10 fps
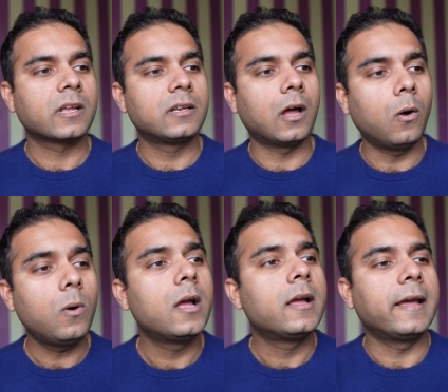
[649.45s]

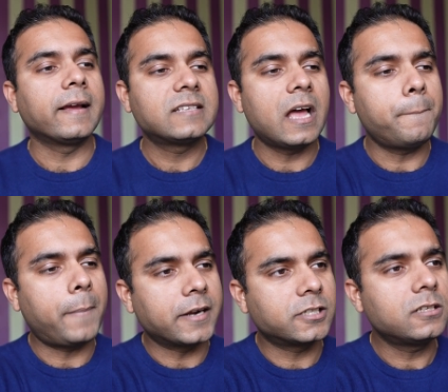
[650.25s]
Now, exam
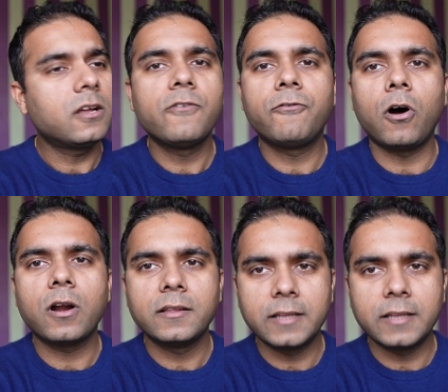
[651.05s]
pattern for